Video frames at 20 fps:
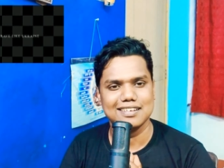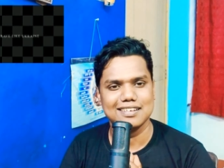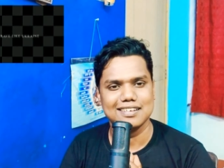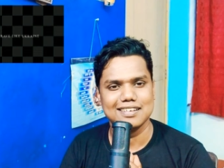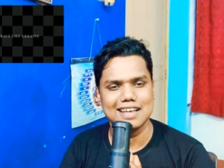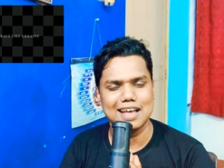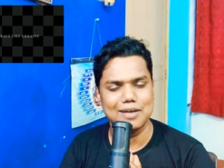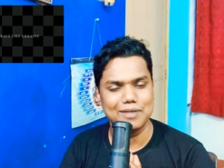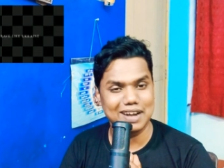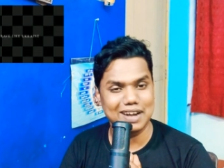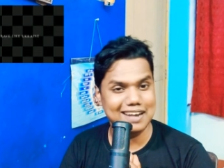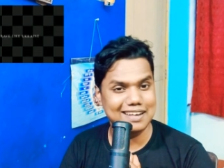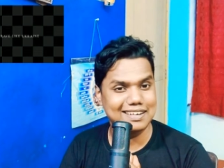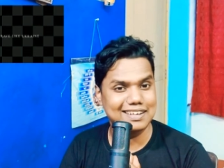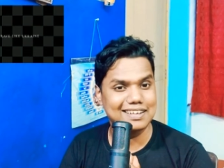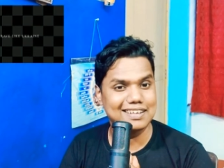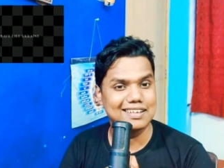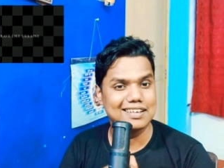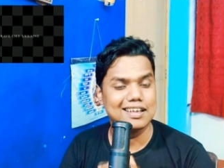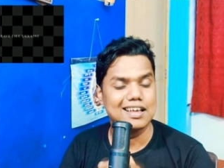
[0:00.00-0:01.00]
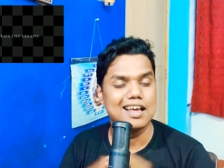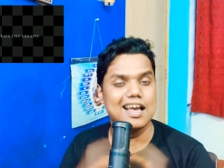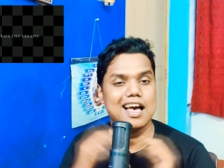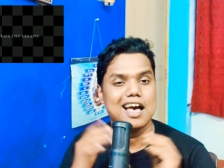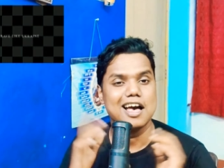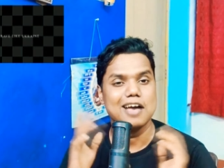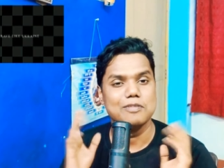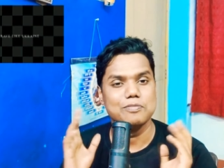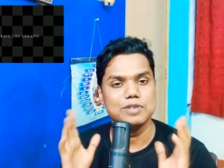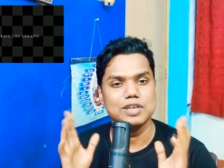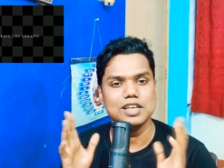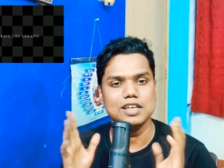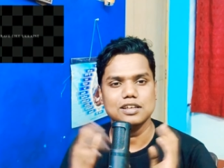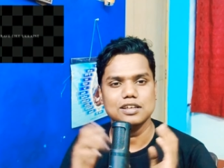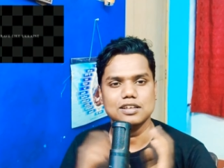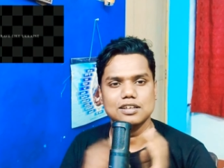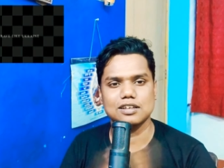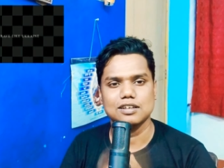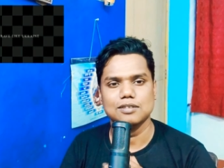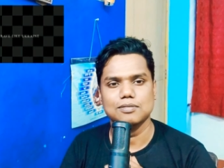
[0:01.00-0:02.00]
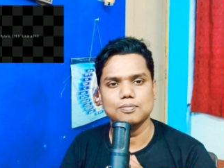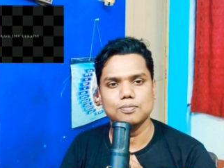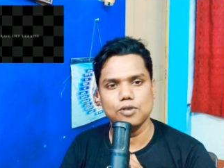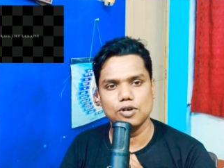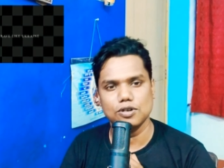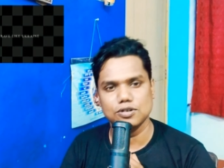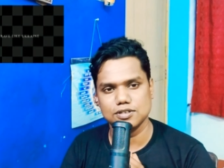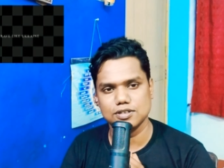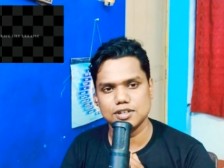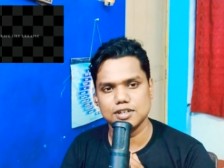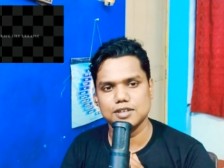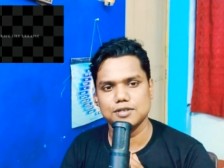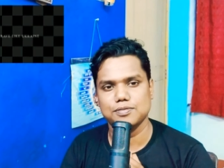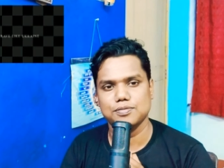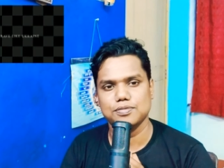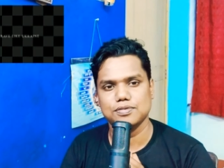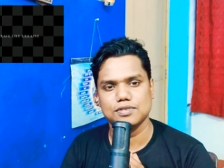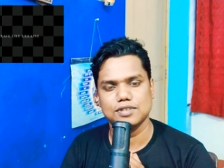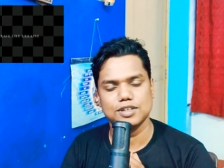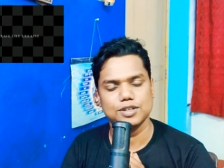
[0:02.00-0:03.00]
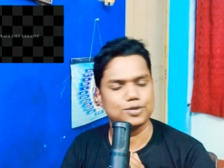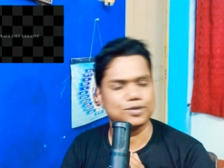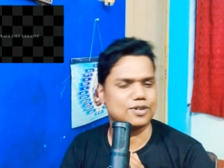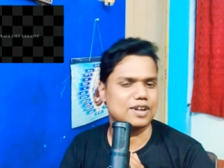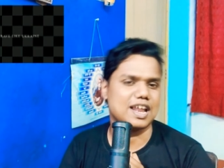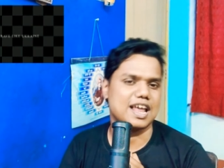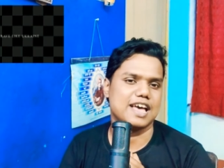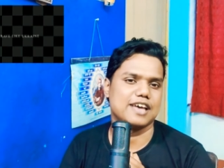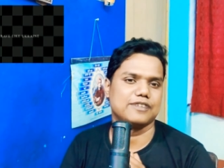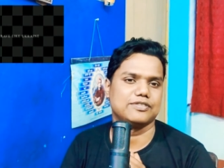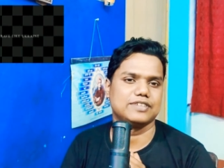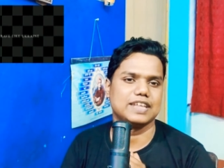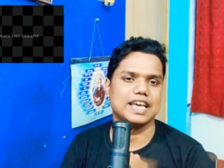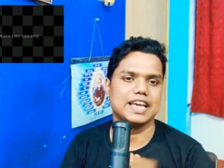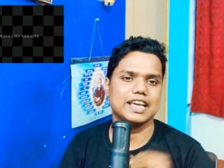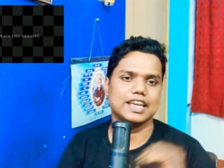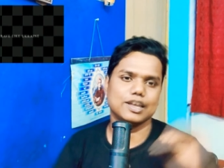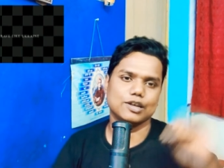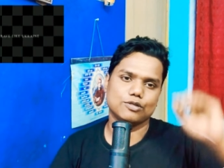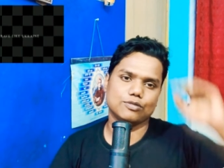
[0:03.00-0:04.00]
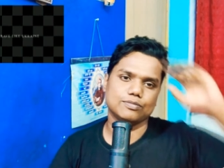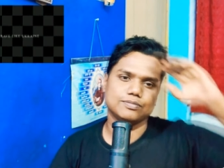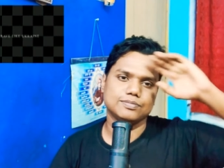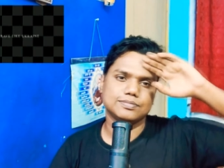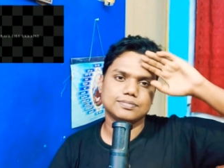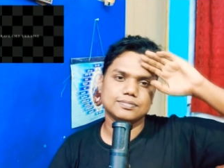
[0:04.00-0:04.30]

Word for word: Have a great day and be positive in your life. Thank you.